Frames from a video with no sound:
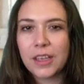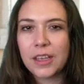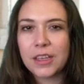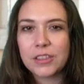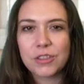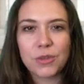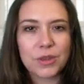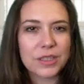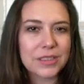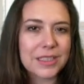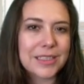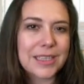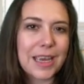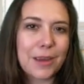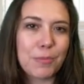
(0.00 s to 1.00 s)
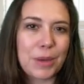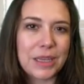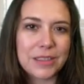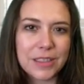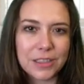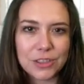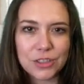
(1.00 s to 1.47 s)
So this is a
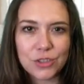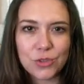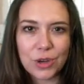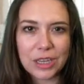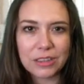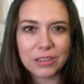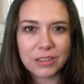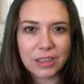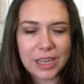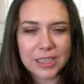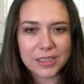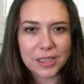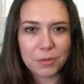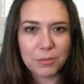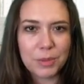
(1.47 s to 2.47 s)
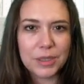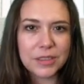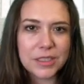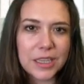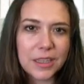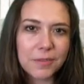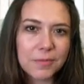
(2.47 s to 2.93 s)
basic strength class I'm
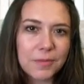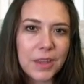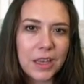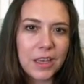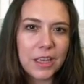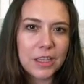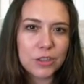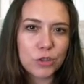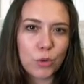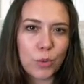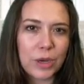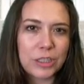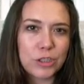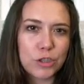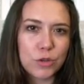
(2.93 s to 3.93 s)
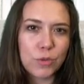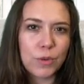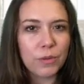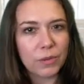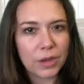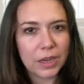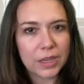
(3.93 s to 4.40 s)
building. So I do
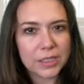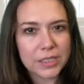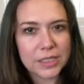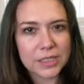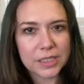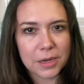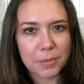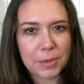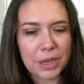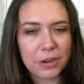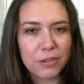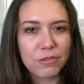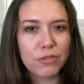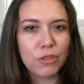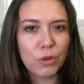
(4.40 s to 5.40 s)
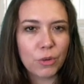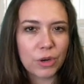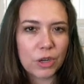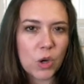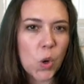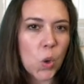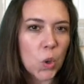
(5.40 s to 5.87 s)
a decent amount of floor
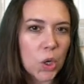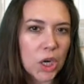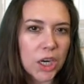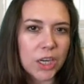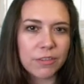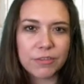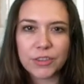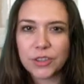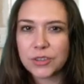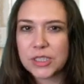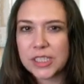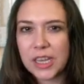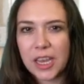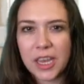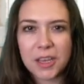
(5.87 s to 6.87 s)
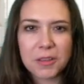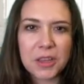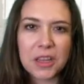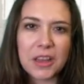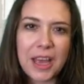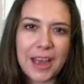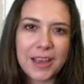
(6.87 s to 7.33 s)
core for, say, the
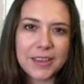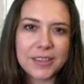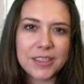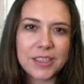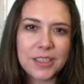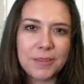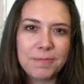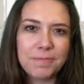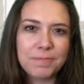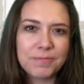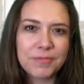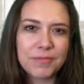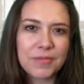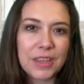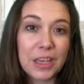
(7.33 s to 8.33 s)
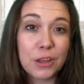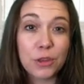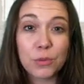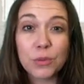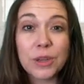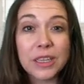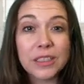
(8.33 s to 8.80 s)
last
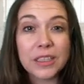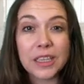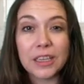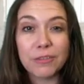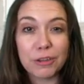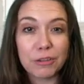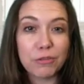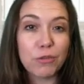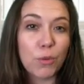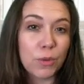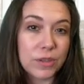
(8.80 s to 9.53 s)
3 to even 4